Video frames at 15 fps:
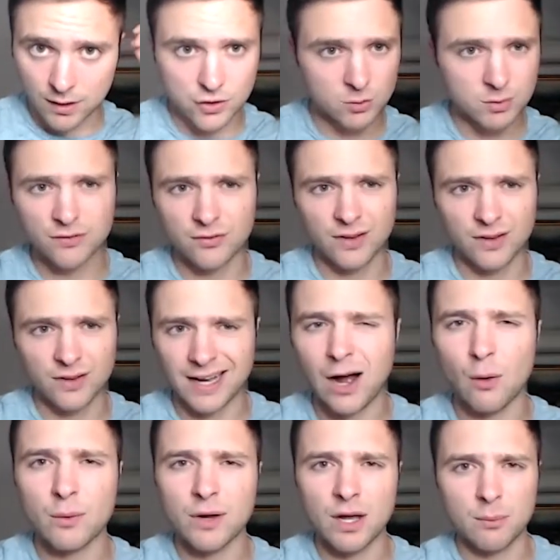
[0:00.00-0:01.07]
terms of like
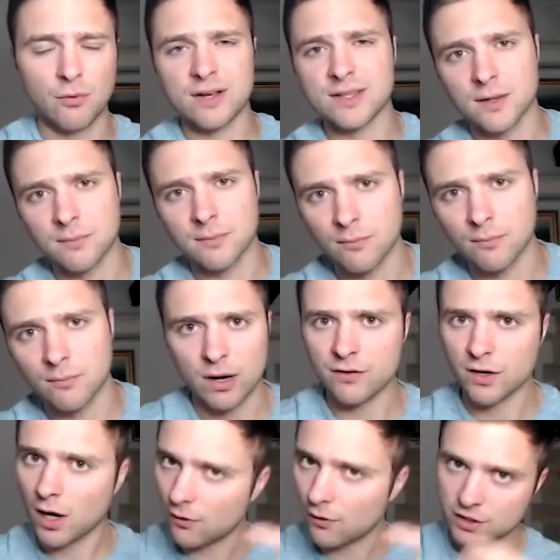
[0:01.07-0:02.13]
how we upgrade them, we
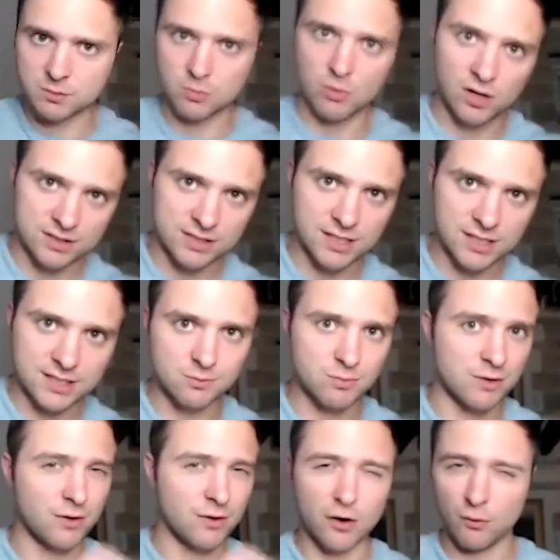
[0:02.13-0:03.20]
have a governance process.
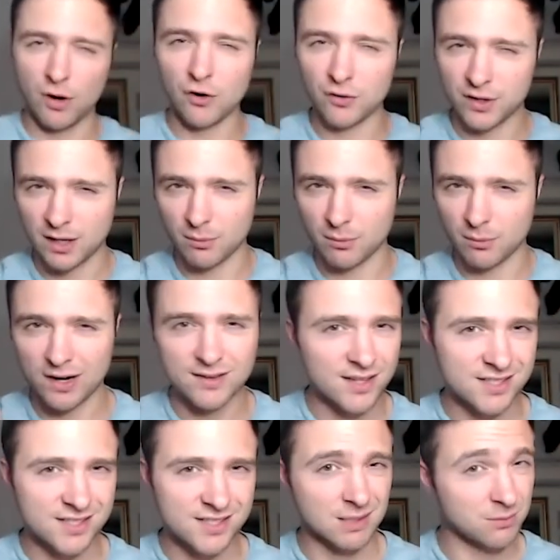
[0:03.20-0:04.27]
We very rarely upgrade
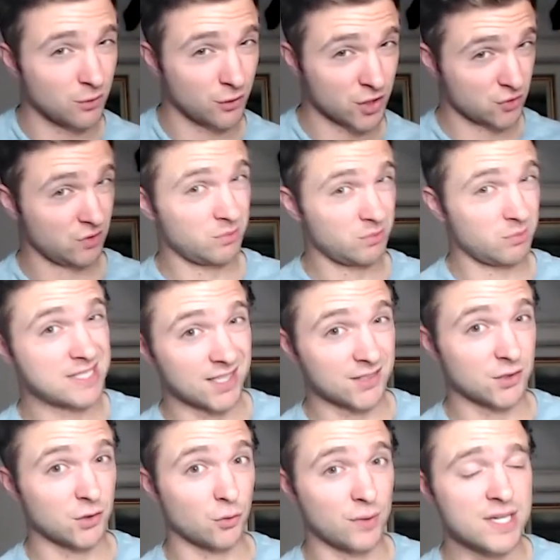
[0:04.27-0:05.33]
things except for extremely
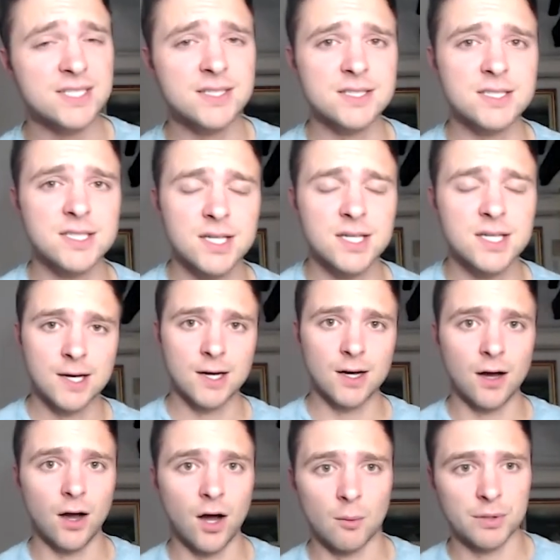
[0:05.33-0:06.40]
technical reasons.
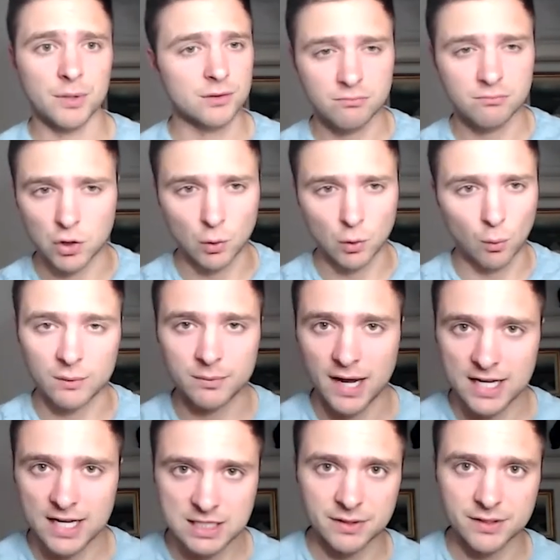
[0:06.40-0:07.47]
But you're welcome to
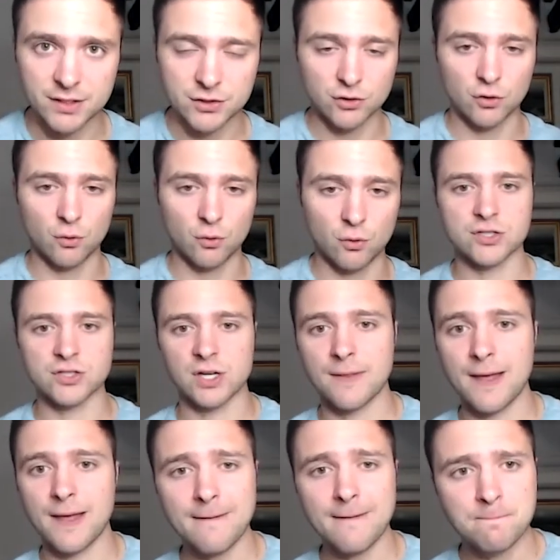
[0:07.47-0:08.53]
ask me additional questions
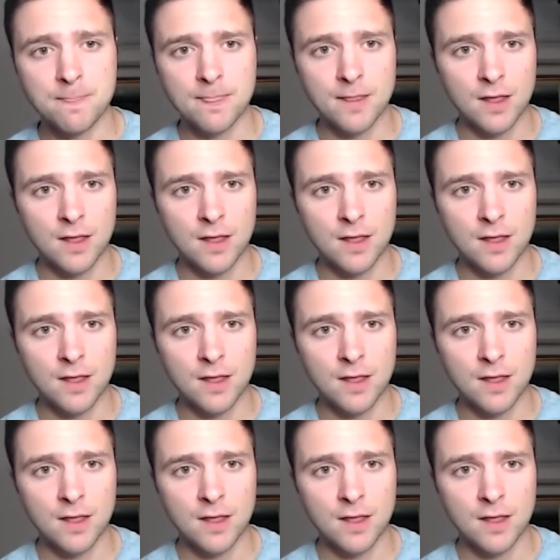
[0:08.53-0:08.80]
on that.